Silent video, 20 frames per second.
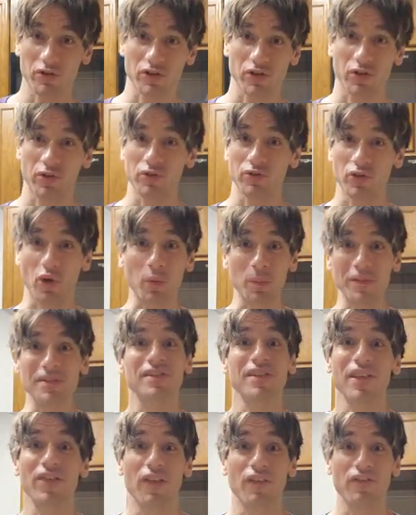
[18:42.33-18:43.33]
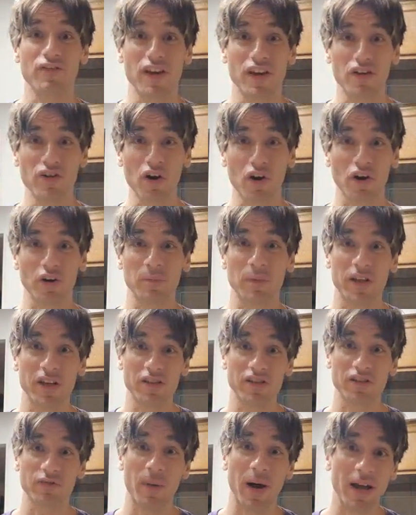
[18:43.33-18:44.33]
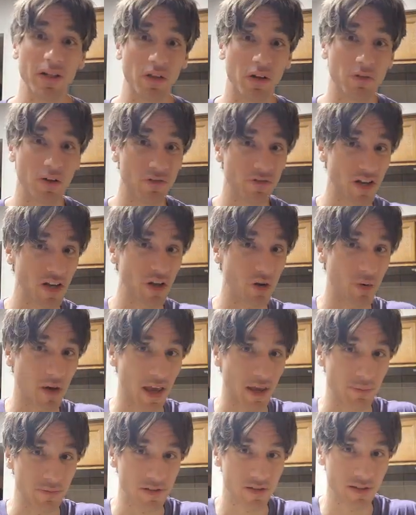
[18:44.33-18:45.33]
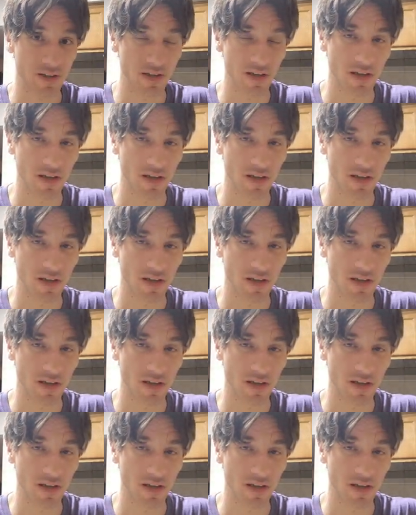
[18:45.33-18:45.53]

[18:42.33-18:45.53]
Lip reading: called Dolby Zed the Fit Nerd, because of my love of video games.